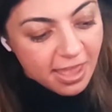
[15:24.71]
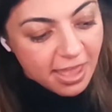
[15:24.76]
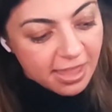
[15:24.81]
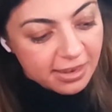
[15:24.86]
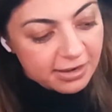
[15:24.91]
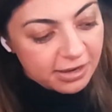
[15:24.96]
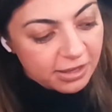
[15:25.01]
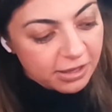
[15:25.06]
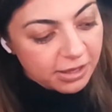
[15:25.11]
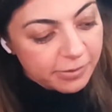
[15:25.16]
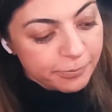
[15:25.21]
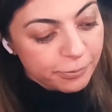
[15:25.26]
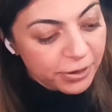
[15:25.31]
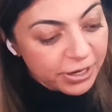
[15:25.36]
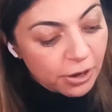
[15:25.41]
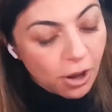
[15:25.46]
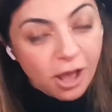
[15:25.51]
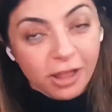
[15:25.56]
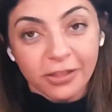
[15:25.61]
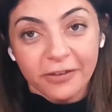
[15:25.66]
and
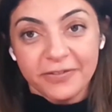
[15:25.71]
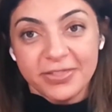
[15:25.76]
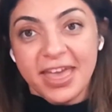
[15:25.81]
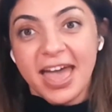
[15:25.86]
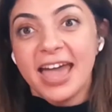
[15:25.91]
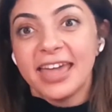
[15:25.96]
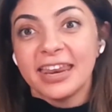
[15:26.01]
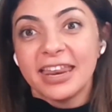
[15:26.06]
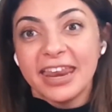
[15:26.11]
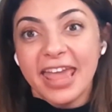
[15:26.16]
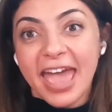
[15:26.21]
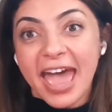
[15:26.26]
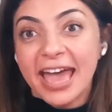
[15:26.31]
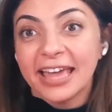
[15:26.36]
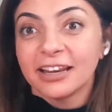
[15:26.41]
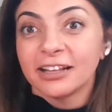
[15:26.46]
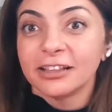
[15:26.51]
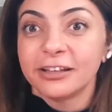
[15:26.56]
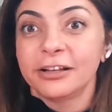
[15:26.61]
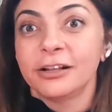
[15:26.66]
bring all of that and
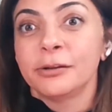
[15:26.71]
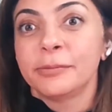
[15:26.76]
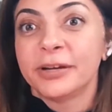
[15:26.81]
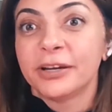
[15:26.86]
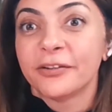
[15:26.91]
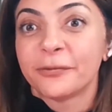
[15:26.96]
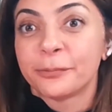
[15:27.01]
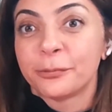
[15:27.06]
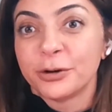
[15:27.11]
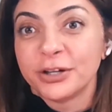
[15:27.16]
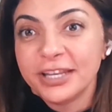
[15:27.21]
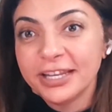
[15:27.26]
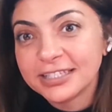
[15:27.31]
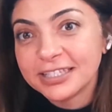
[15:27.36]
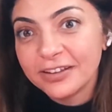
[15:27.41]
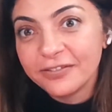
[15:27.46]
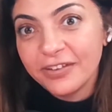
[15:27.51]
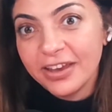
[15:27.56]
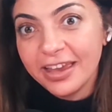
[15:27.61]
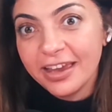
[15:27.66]
add a little bit of
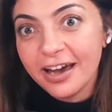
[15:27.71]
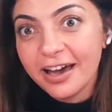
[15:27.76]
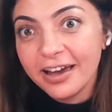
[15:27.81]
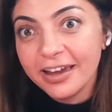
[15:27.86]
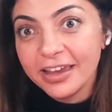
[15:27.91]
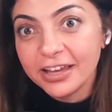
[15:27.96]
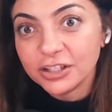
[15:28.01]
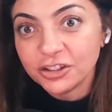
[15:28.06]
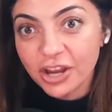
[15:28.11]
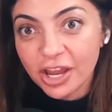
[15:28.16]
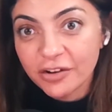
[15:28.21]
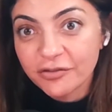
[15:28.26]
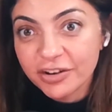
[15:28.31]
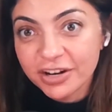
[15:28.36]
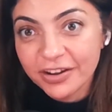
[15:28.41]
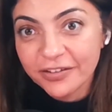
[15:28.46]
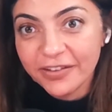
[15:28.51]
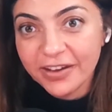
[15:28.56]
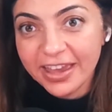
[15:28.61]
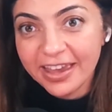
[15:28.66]
predictive AI and
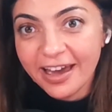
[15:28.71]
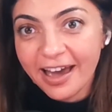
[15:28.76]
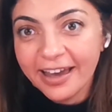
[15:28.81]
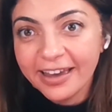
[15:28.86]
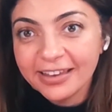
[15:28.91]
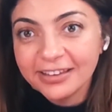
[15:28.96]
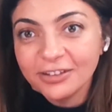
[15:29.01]
generative AI.